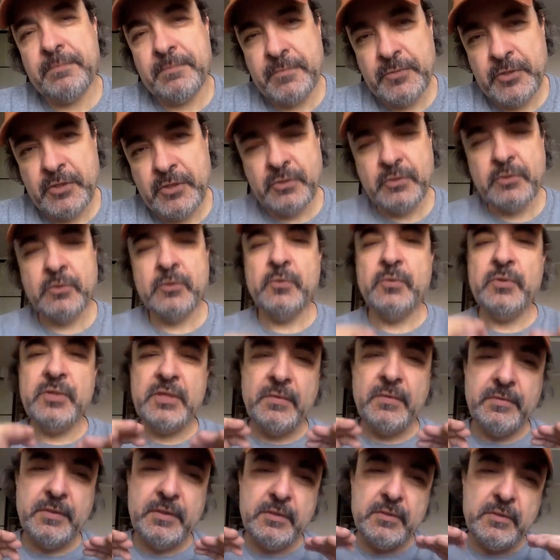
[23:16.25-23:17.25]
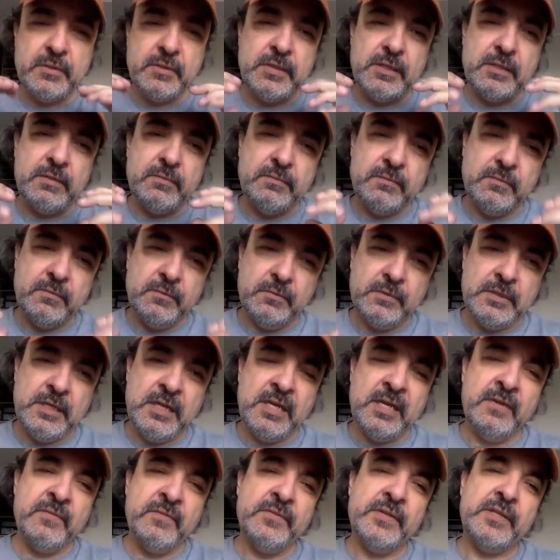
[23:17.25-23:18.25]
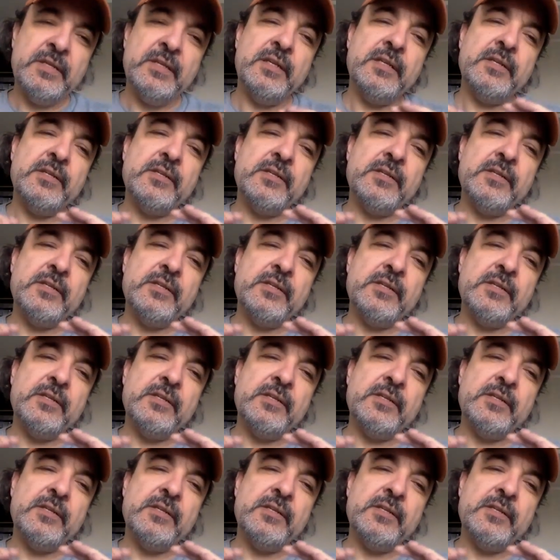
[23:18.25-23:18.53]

Just do something just like every day,